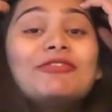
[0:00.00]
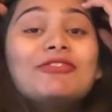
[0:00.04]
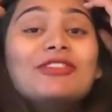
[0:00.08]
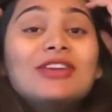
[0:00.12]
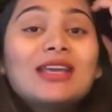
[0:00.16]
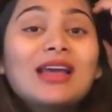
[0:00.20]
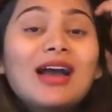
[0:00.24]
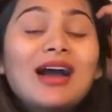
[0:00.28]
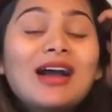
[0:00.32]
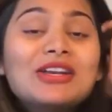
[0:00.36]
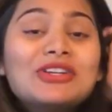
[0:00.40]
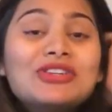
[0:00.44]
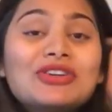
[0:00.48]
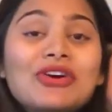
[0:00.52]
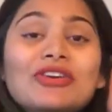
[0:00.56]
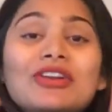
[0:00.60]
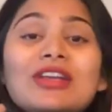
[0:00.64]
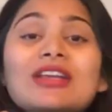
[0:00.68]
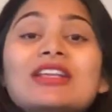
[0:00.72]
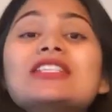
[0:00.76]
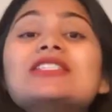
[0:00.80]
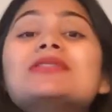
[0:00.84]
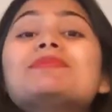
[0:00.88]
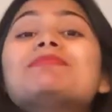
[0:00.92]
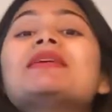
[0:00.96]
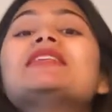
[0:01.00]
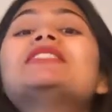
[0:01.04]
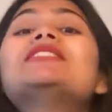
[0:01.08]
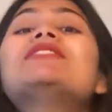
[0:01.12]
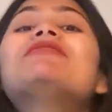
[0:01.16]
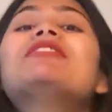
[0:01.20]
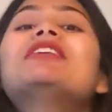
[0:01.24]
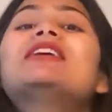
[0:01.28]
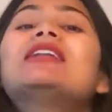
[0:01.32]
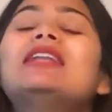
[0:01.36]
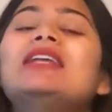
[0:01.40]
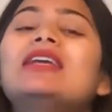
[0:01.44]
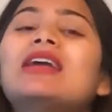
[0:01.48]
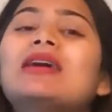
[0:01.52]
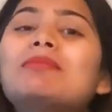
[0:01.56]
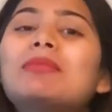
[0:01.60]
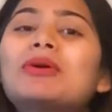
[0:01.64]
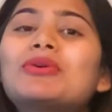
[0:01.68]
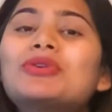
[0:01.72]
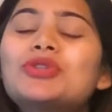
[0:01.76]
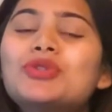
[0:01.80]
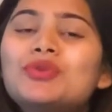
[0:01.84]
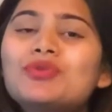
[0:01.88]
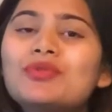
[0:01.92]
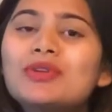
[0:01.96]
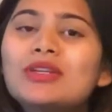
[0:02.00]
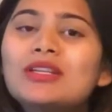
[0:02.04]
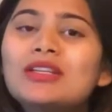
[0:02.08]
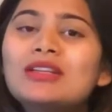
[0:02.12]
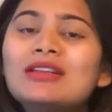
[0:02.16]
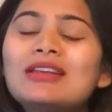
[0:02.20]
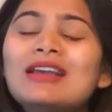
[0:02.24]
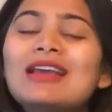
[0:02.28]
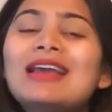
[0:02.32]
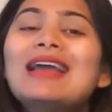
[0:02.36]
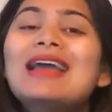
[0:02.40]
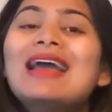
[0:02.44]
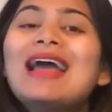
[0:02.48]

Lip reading: we are talking specifically about Sweden,